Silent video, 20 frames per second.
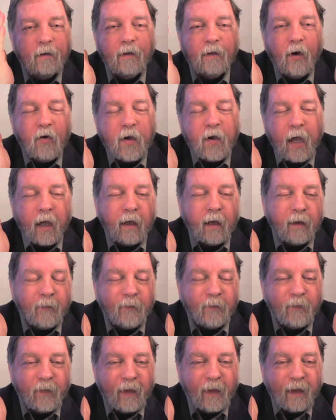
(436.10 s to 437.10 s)
Okay.
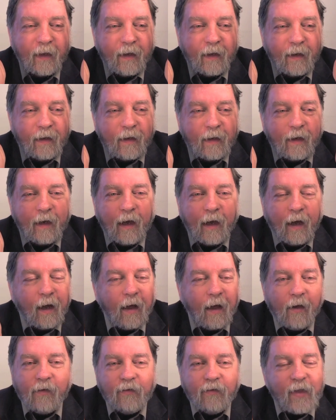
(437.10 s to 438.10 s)

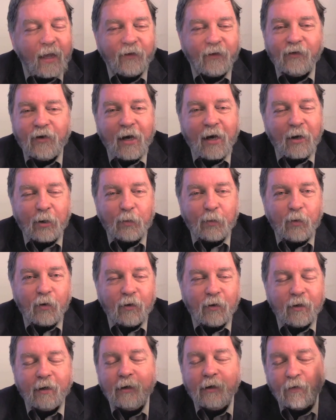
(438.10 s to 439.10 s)
That's
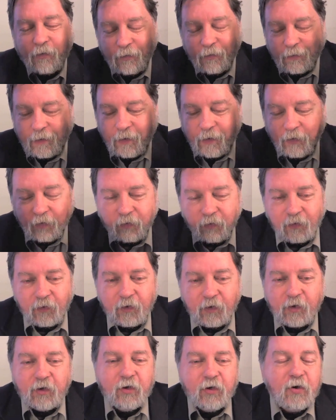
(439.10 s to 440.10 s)
terrible. There's
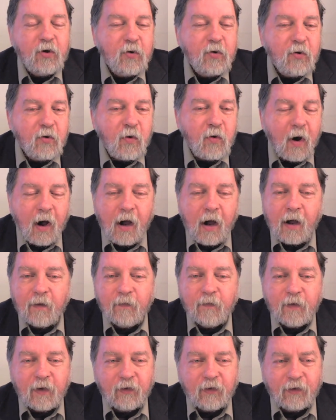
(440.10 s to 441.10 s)
two
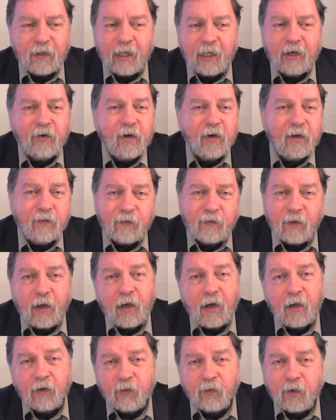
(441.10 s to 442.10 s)
obvious glaring
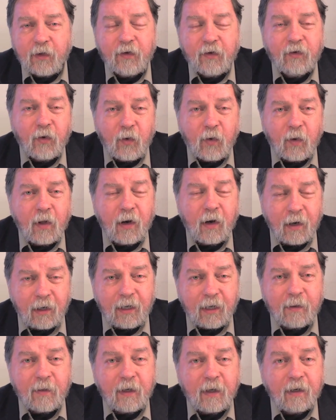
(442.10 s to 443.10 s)
flaws with his whole
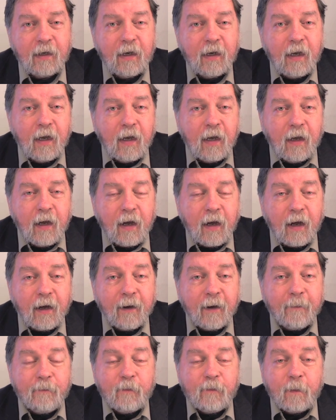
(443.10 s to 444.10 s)
argument.
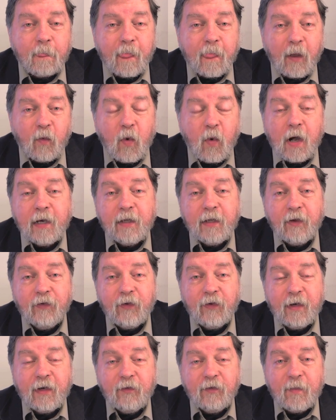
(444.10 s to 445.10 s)
One
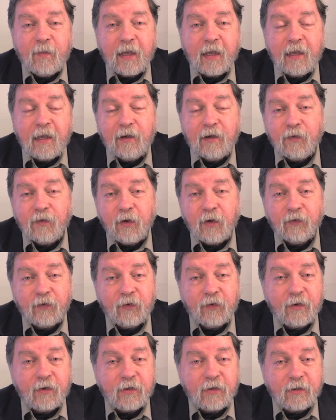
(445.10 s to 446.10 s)
is that he's making a false
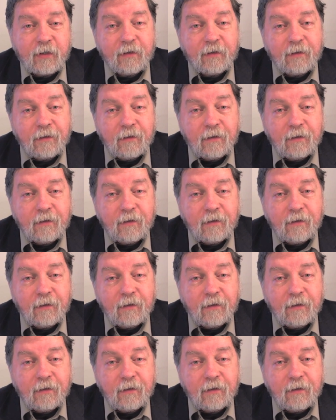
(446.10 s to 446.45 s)
assertion.